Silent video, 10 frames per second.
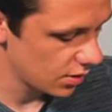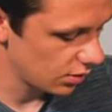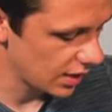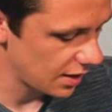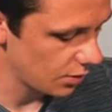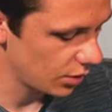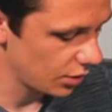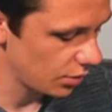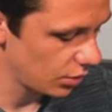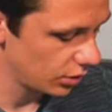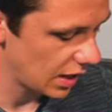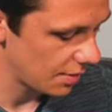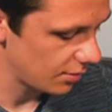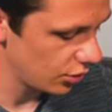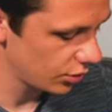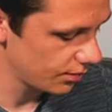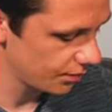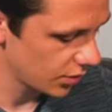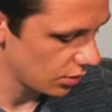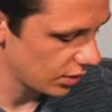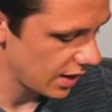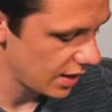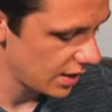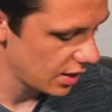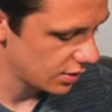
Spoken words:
okay, we want to do an underlap and run. Okay,